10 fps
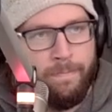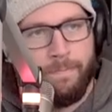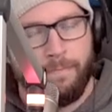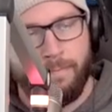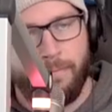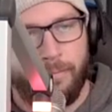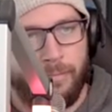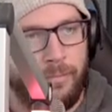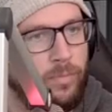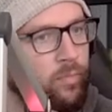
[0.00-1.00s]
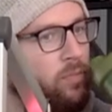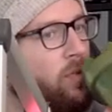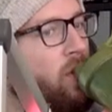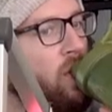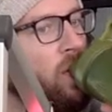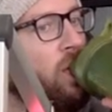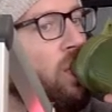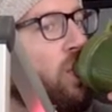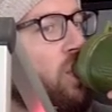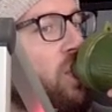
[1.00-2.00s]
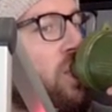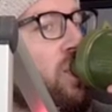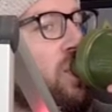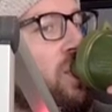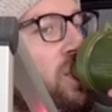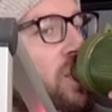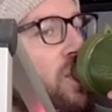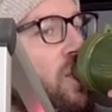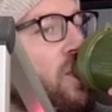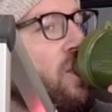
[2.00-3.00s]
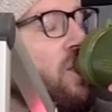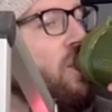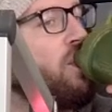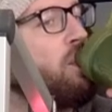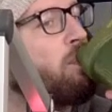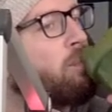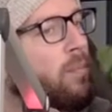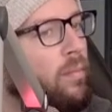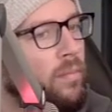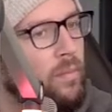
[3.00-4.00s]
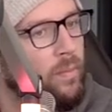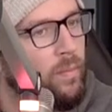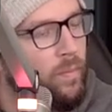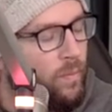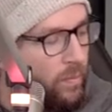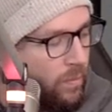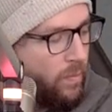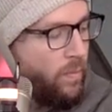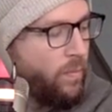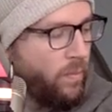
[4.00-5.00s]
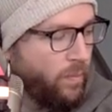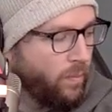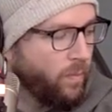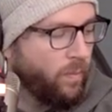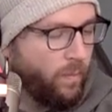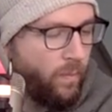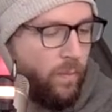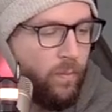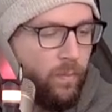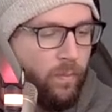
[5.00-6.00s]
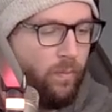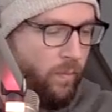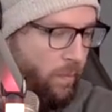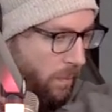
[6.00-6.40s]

The person shown says nothing.